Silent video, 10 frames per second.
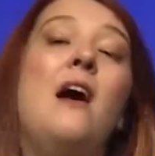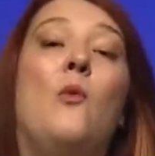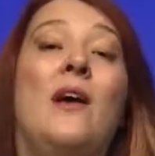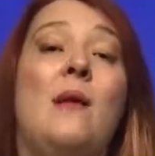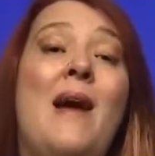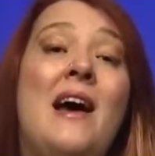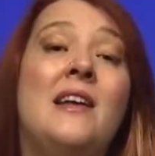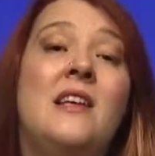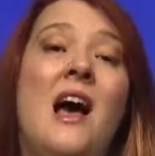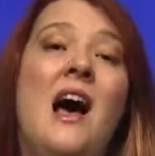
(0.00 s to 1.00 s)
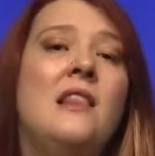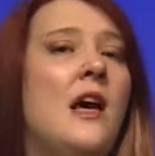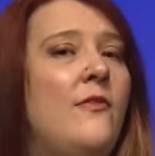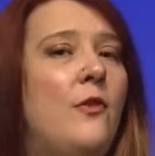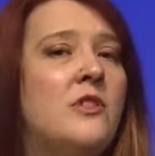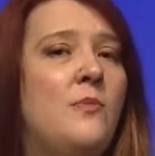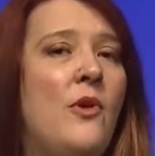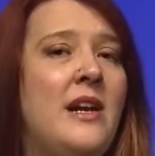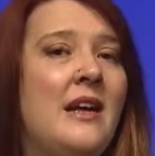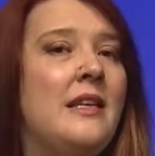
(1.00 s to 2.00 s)
While I'm at it, a lot of folks have
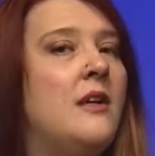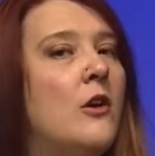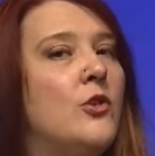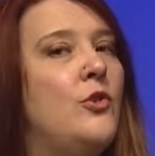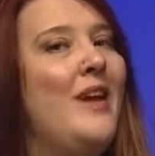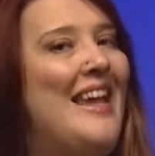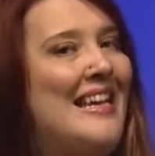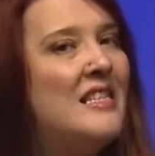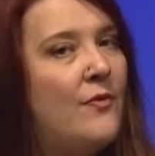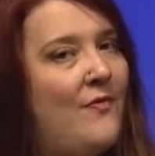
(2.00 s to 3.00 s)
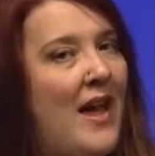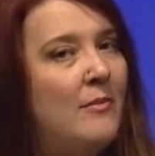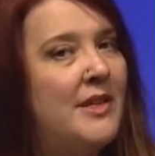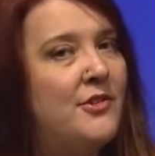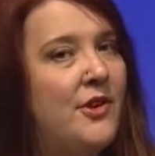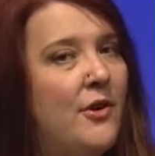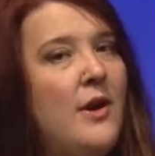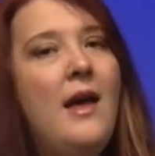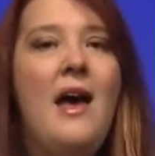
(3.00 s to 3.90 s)
pointed out that Doctor Who is a family show,